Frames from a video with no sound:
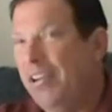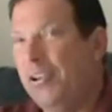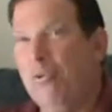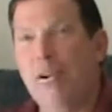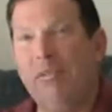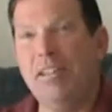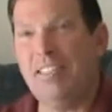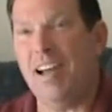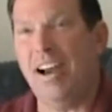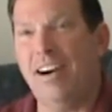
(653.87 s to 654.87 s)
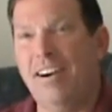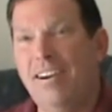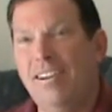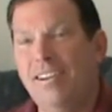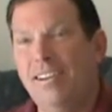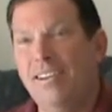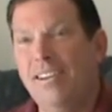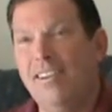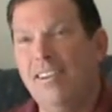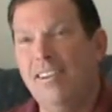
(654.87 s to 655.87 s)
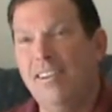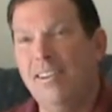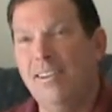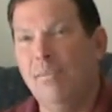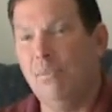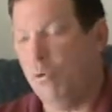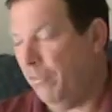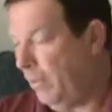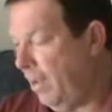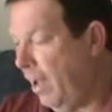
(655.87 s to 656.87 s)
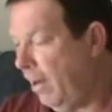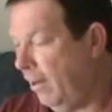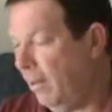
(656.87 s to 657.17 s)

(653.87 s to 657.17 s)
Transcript: you want to retire, but what have you got?